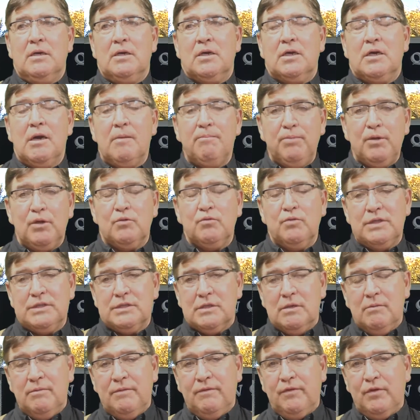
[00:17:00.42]
coupled with
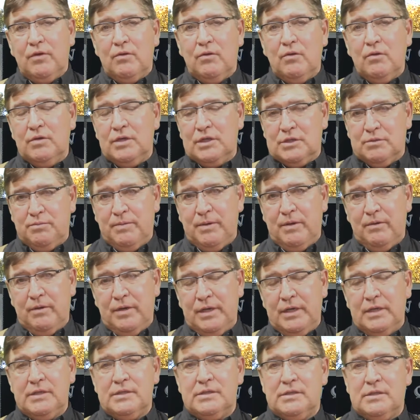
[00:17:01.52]
some of your own
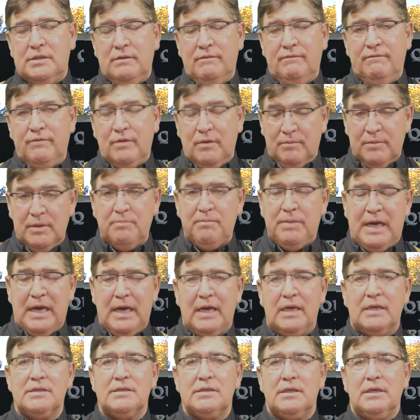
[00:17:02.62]
experience from the
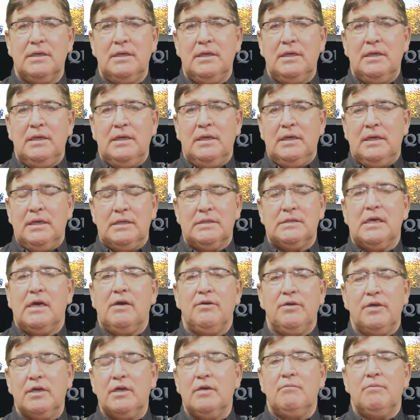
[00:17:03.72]
past, is how
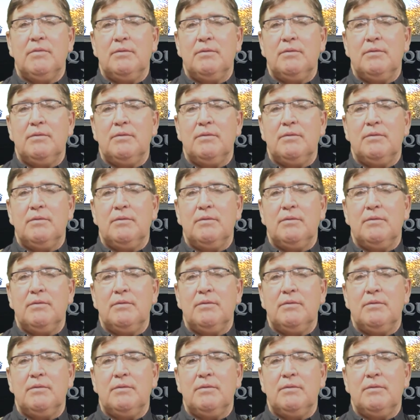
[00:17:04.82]
you come